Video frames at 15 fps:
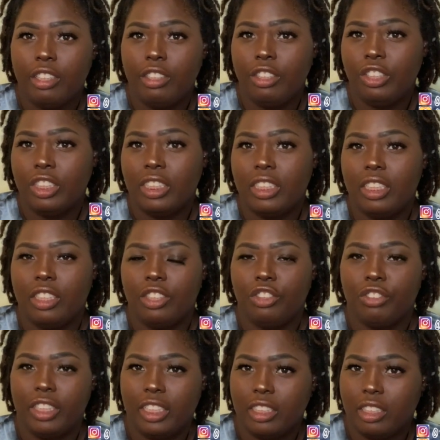you just need to
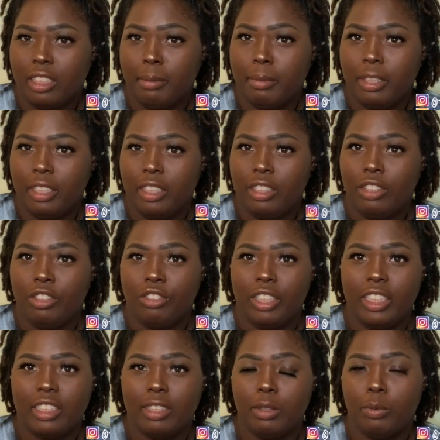drink something,
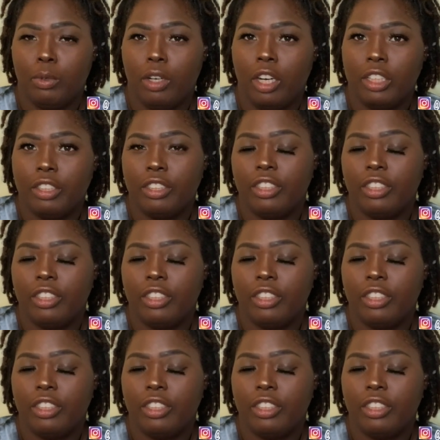drink some water,